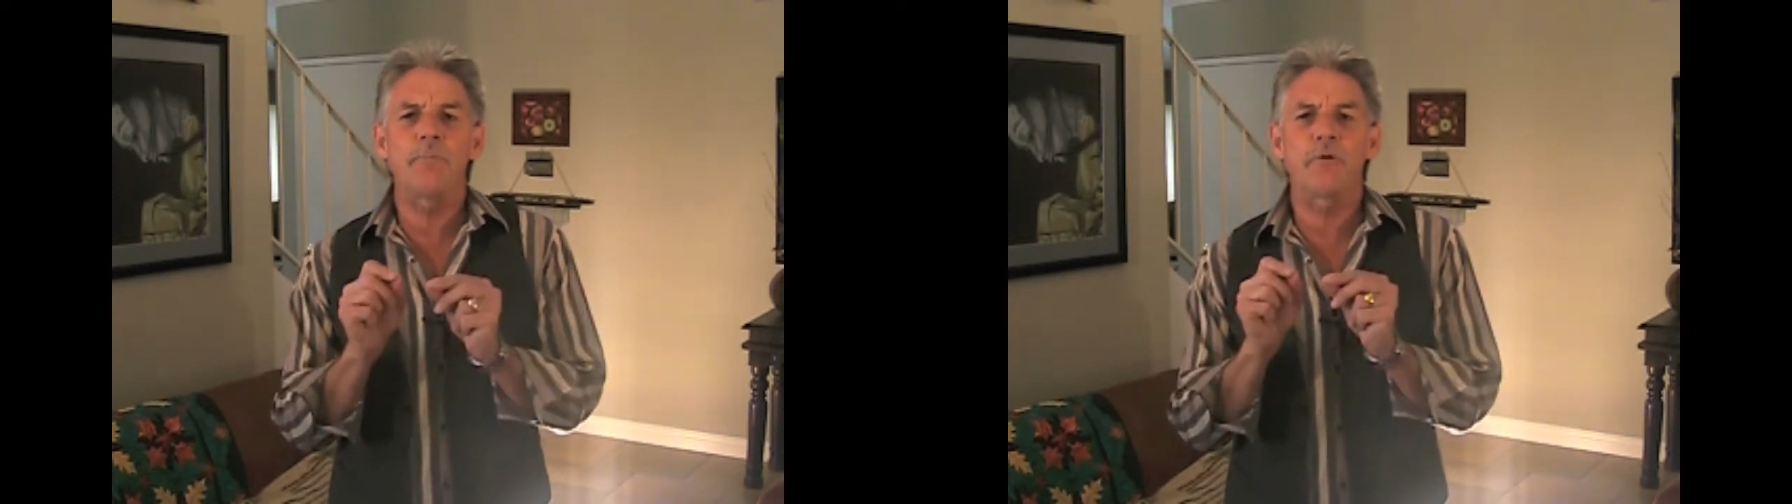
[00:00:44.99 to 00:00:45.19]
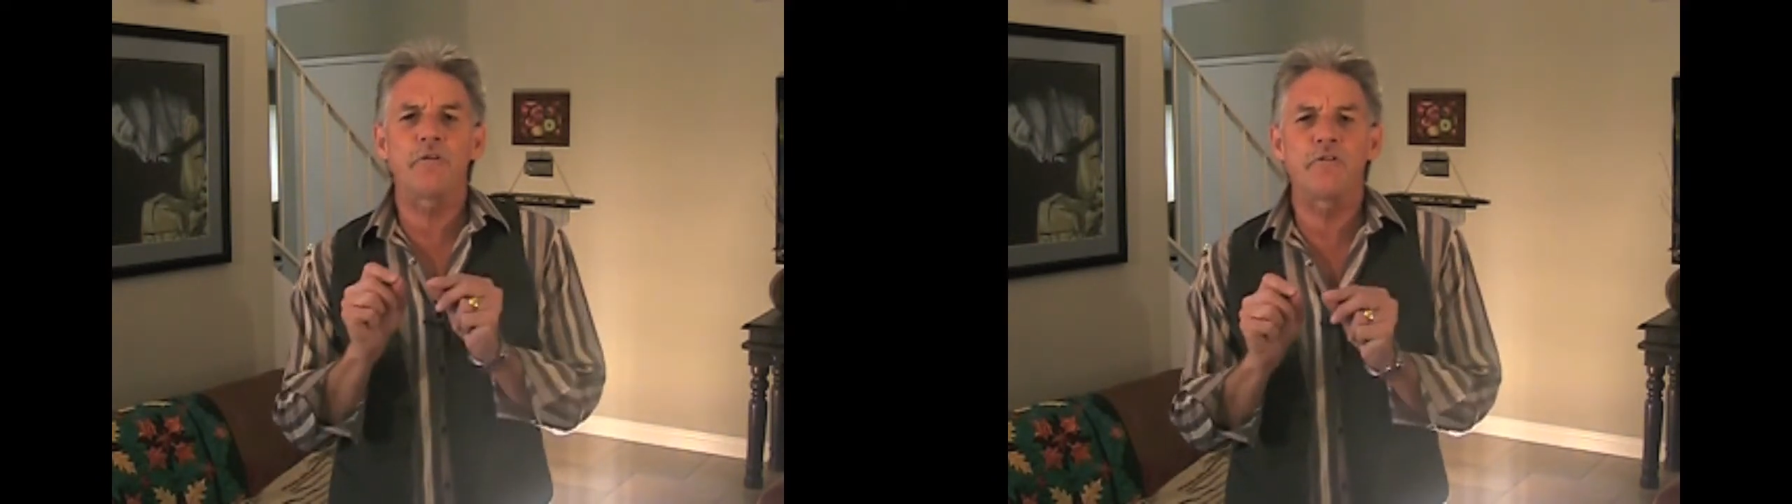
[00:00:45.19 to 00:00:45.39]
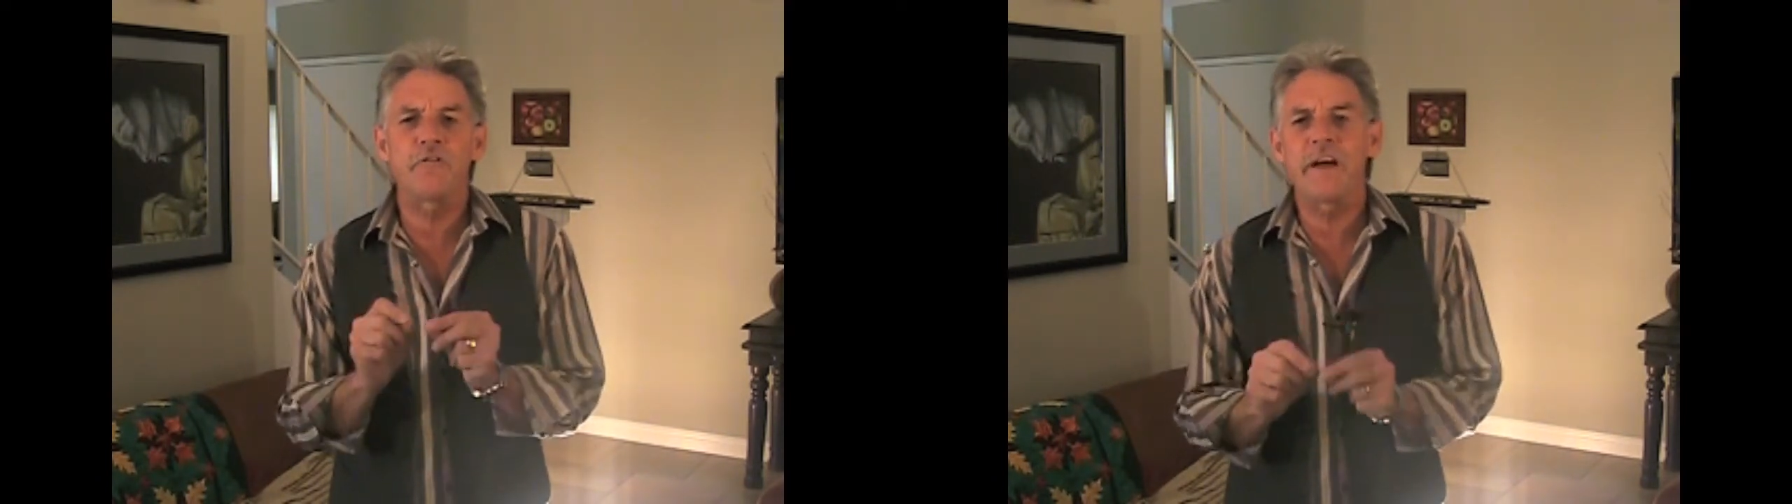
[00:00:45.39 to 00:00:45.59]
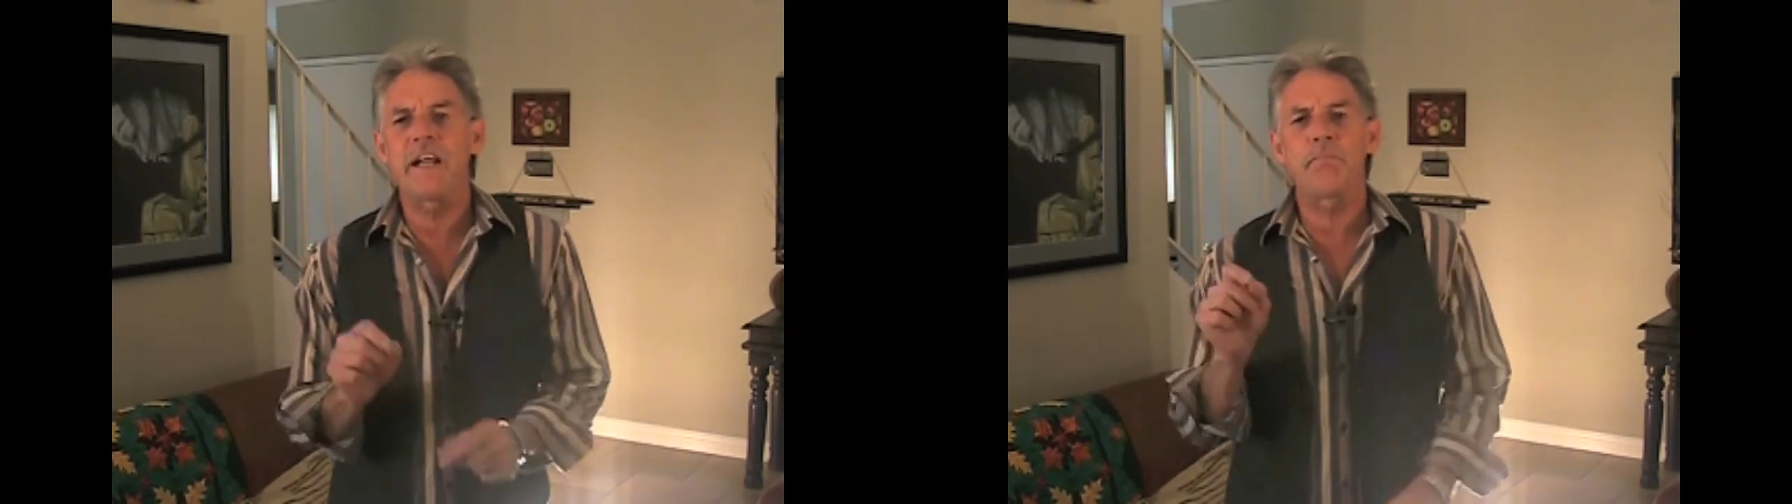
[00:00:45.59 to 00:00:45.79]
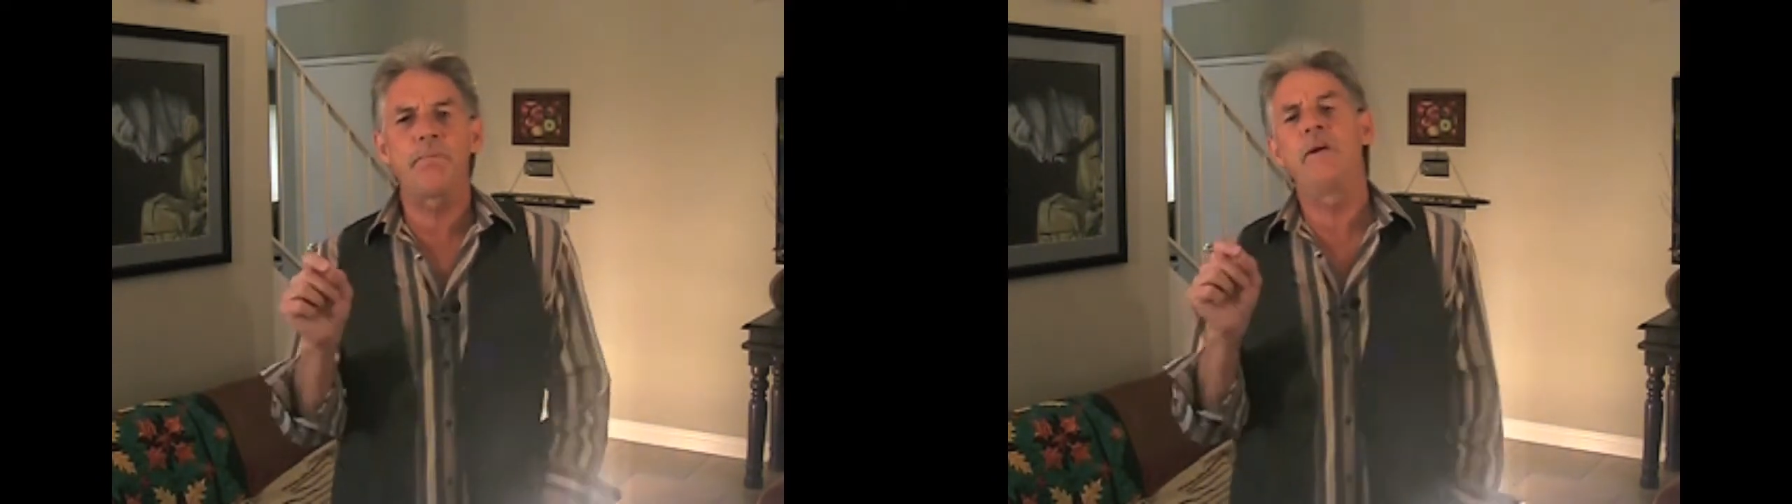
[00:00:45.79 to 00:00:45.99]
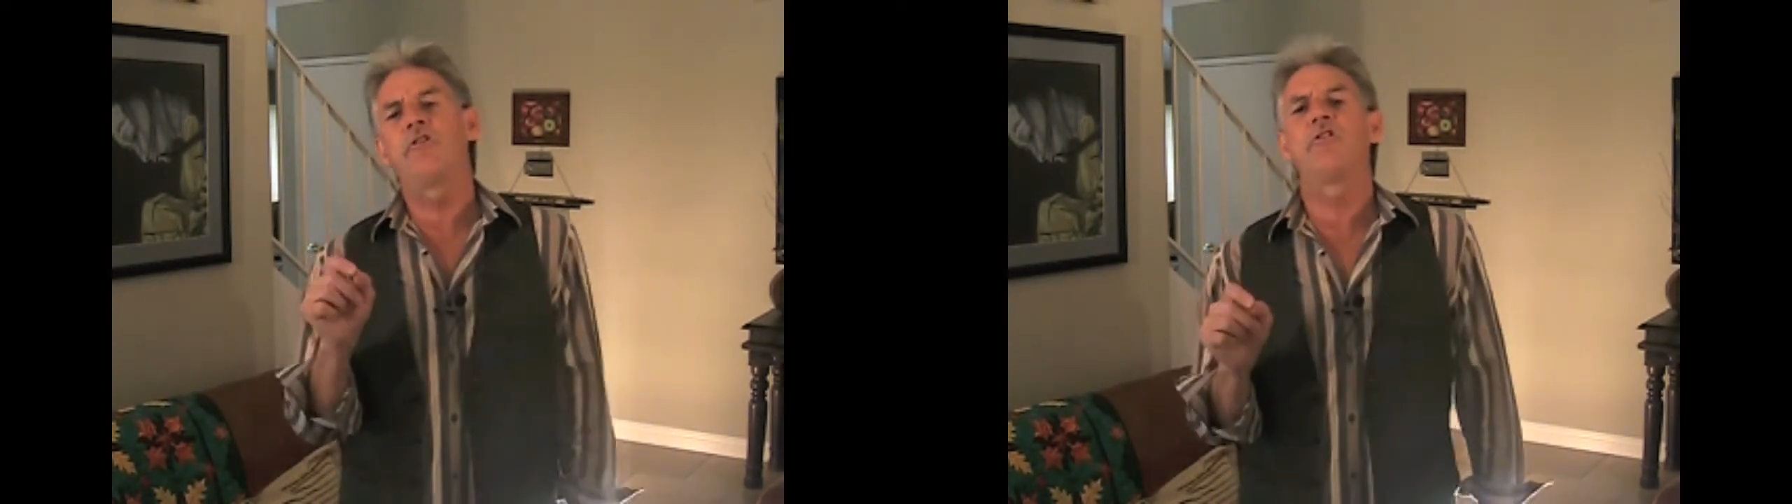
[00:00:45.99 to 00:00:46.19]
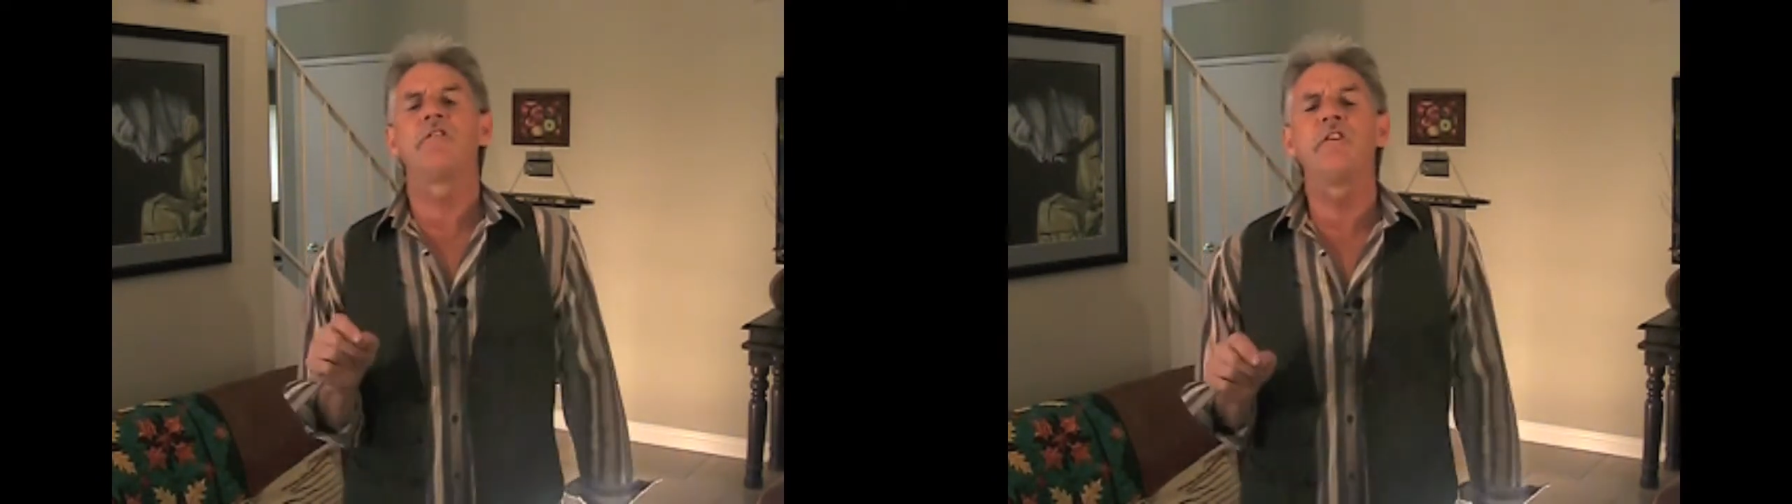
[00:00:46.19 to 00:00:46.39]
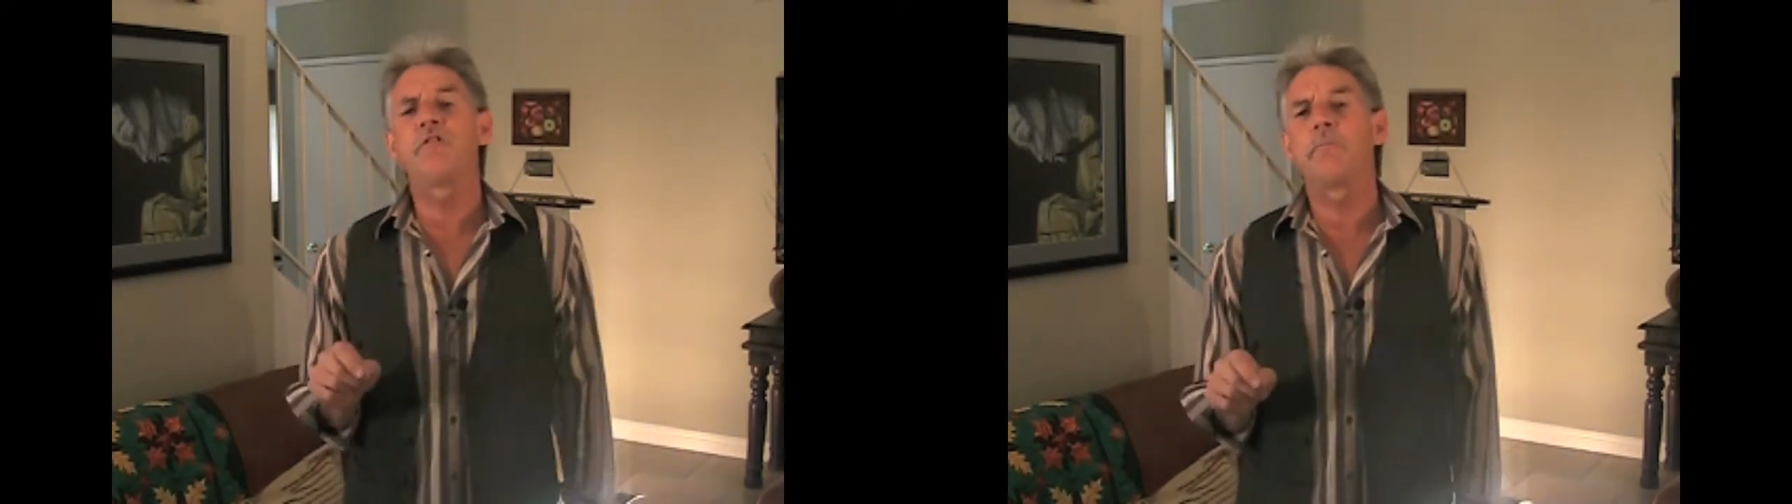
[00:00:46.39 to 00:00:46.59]
prophetic pieces
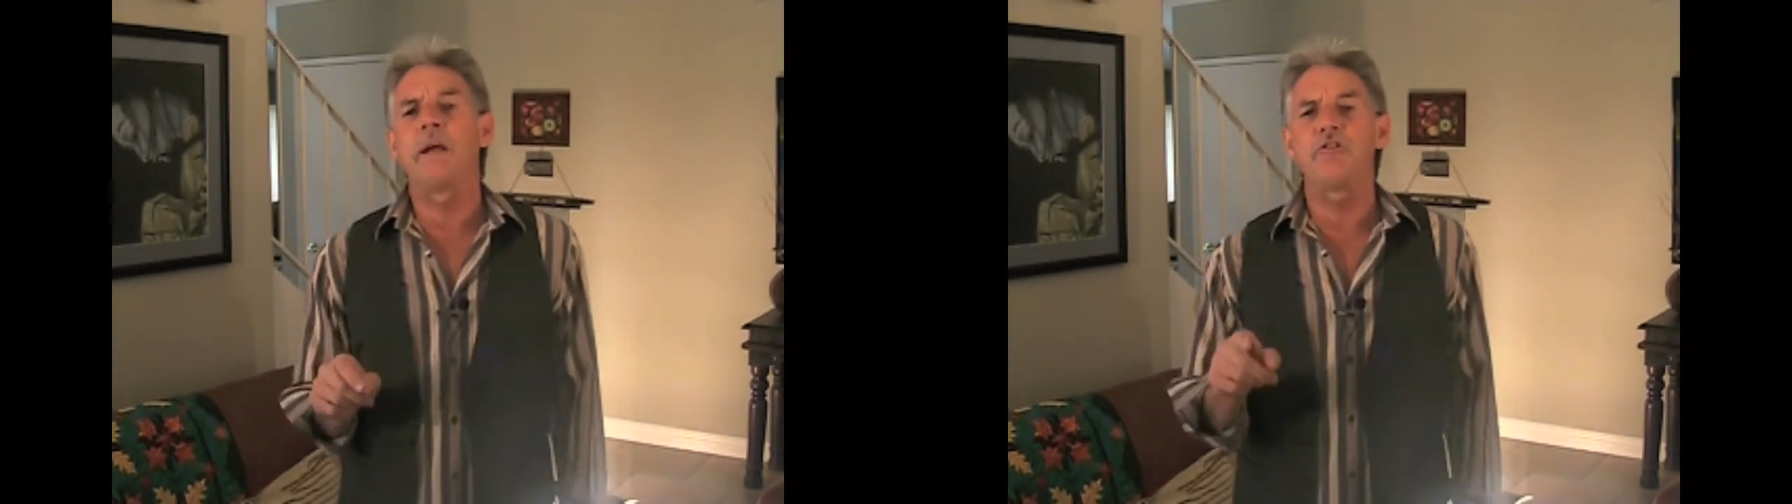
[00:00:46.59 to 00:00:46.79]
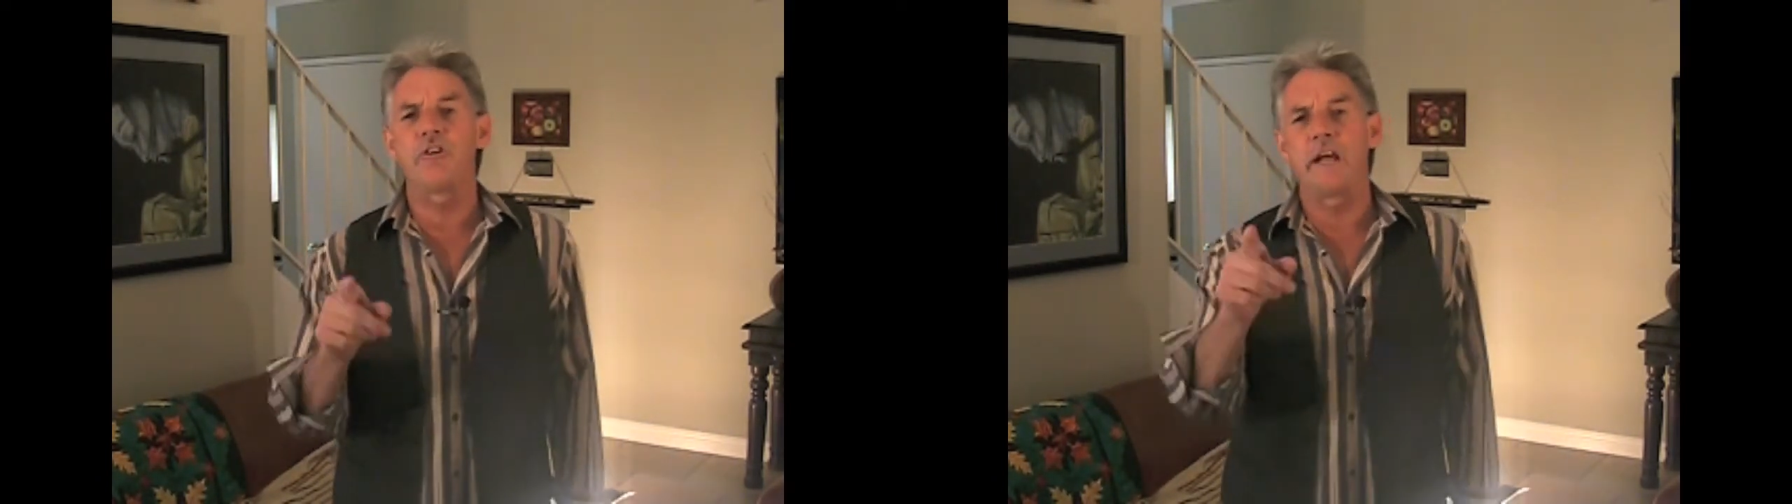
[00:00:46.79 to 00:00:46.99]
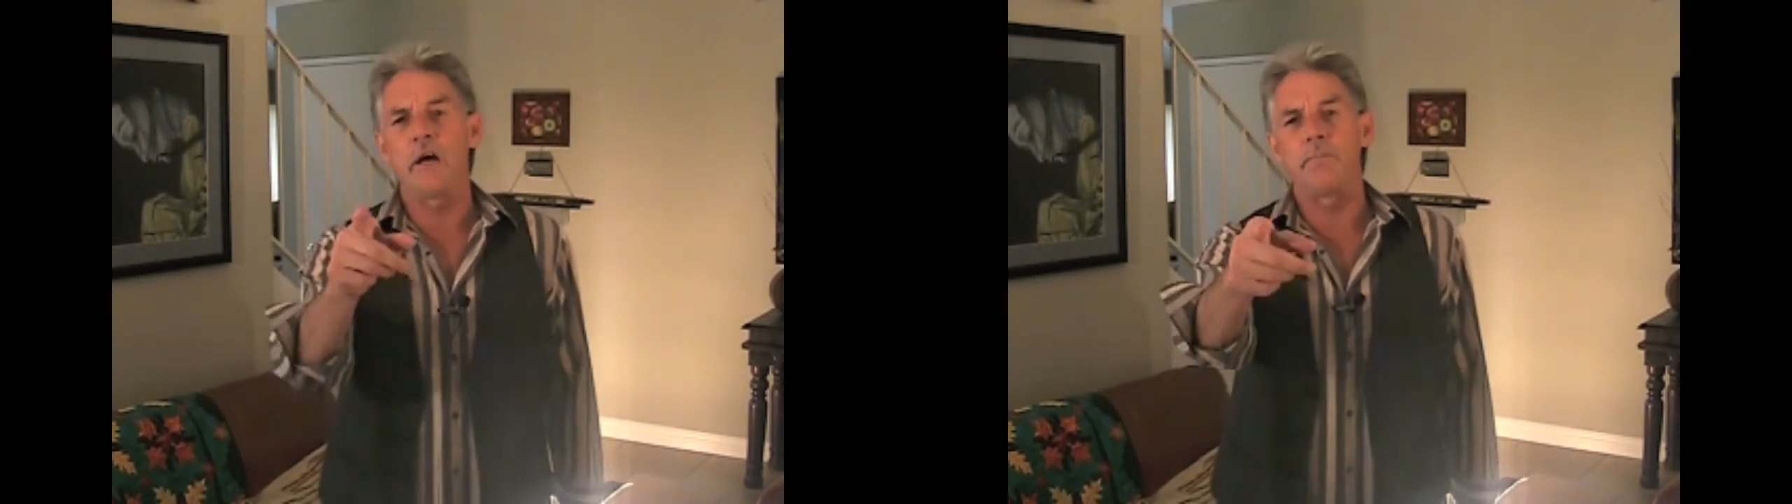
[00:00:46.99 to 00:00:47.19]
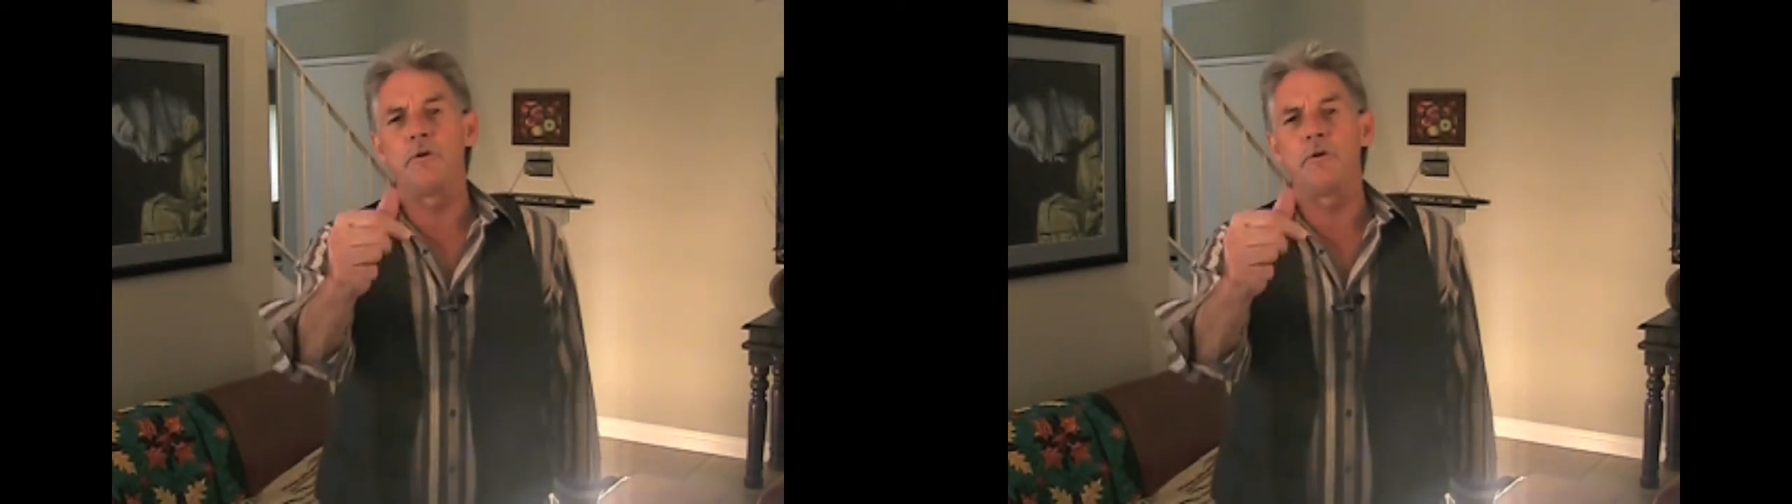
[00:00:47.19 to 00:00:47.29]
of information to help